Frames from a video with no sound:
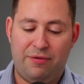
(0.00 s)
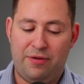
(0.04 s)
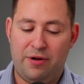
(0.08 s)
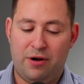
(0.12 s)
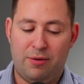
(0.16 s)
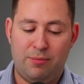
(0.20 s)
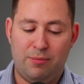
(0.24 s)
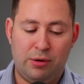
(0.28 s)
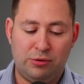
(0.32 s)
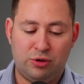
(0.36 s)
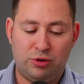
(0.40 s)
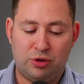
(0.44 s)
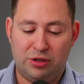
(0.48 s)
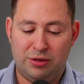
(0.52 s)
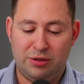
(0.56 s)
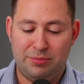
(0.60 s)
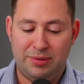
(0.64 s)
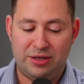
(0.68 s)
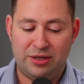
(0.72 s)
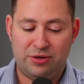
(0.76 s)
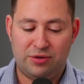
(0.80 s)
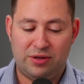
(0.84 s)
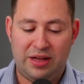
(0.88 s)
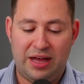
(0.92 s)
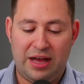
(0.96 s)
their emotional and
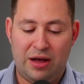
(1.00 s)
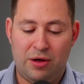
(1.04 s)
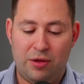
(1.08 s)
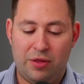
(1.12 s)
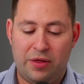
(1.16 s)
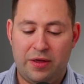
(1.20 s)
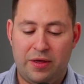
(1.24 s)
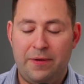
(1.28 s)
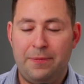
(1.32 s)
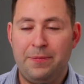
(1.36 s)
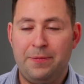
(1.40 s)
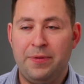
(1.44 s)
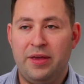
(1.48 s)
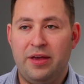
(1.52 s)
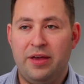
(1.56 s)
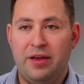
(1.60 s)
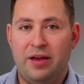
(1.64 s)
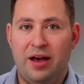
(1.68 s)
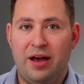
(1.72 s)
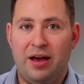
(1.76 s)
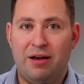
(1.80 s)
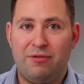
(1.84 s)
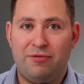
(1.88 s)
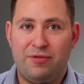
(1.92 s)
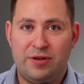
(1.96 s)
mental health,
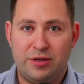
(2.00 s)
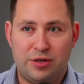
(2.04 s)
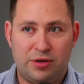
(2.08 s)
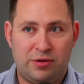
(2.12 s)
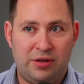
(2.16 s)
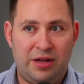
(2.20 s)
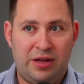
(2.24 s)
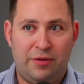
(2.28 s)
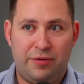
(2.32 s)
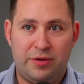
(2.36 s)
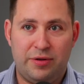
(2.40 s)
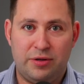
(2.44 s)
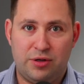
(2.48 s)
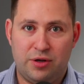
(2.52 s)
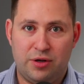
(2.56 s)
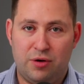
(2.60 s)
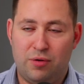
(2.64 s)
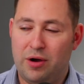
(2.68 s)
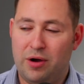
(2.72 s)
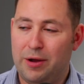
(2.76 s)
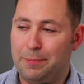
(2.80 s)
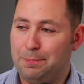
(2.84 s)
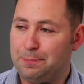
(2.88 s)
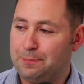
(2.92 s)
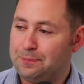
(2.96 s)
physical health, and so
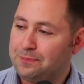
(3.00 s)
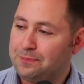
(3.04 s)
on.